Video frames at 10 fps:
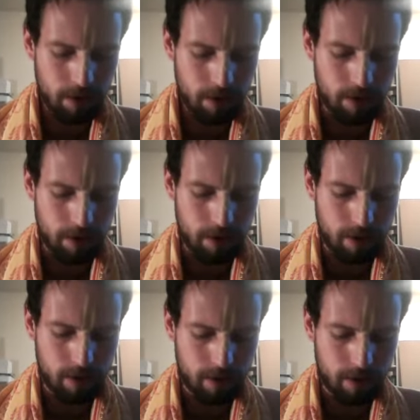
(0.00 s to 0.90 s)

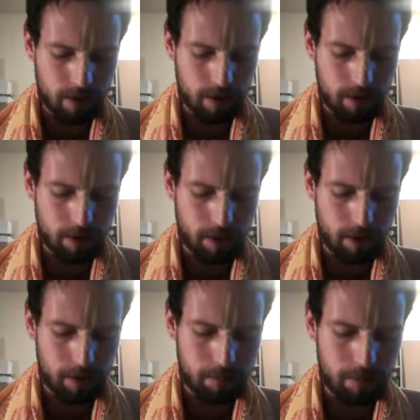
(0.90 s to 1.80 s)
And
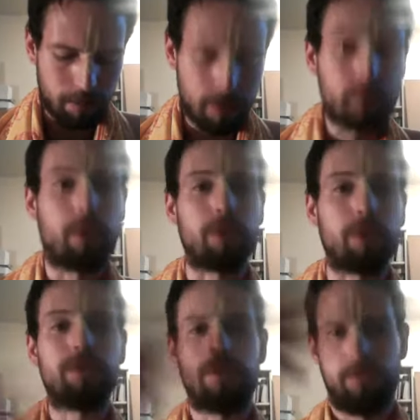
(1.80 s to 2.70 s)
then, of
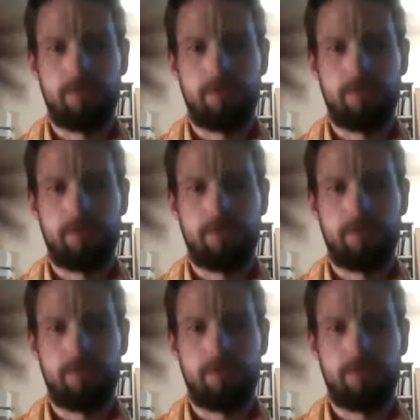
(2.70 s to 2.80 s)
course,